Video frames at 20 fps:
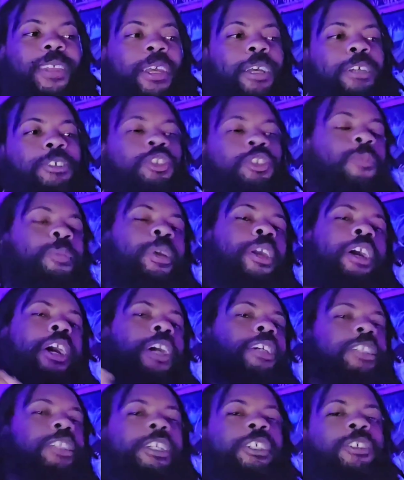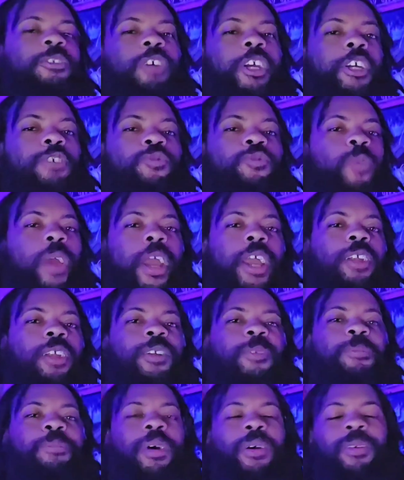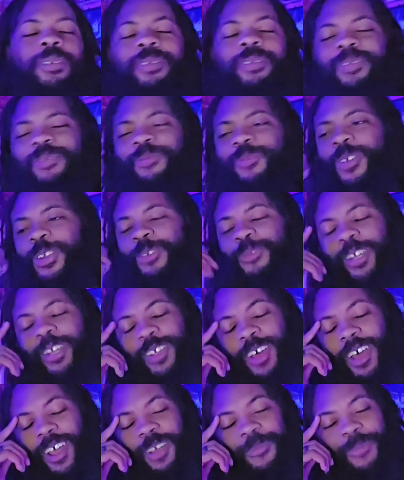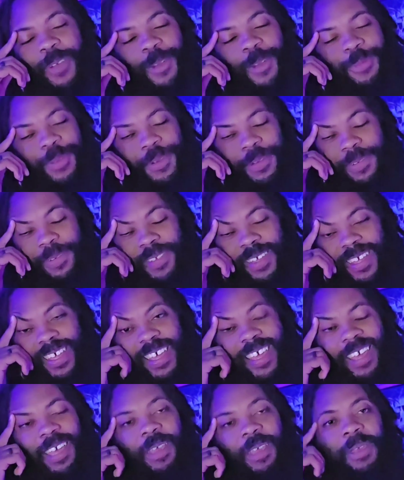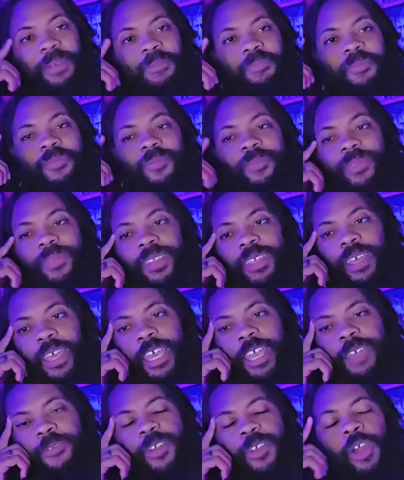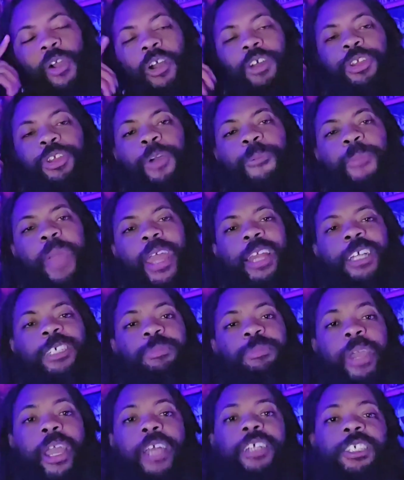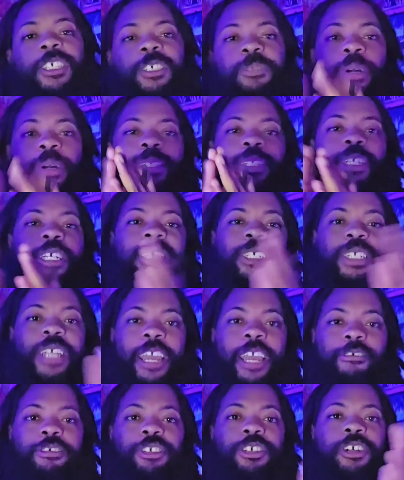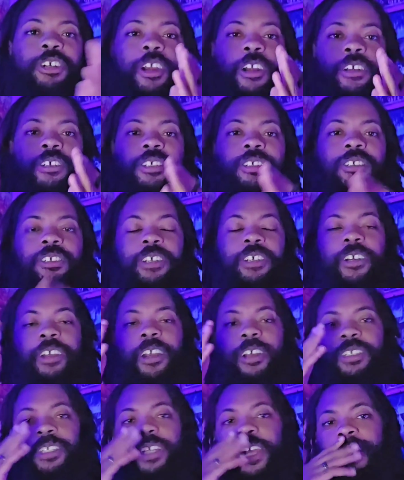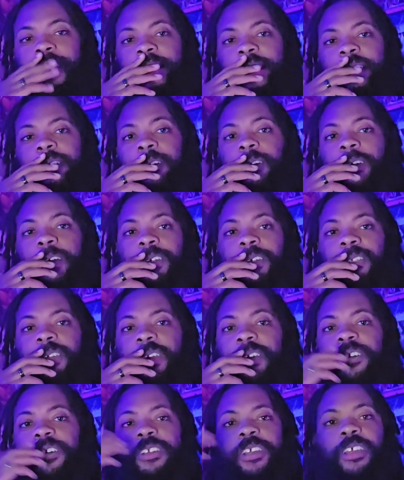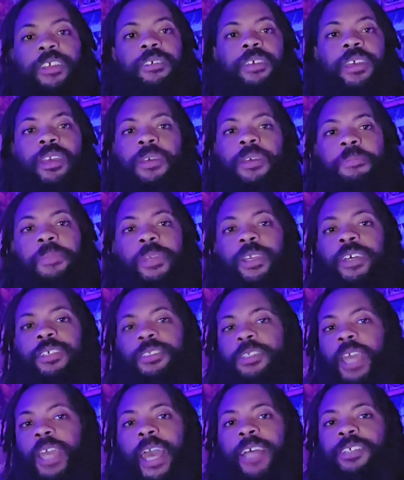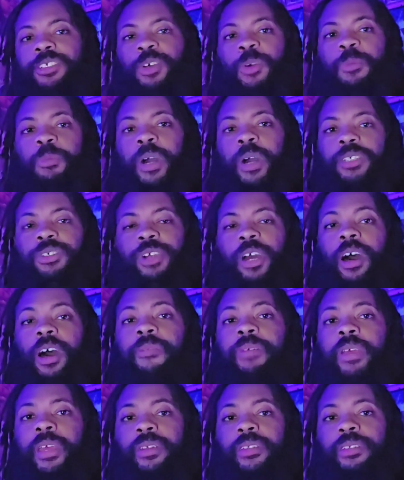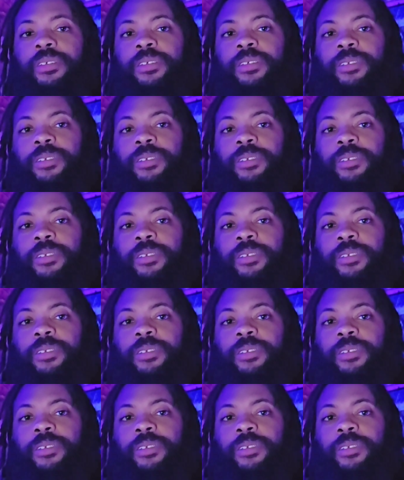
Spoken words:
So because his regular... What are we talking about, bro? Even though a domain expansion is supposed to extinguish your cursed technique or cursed energy, because he has so much of it,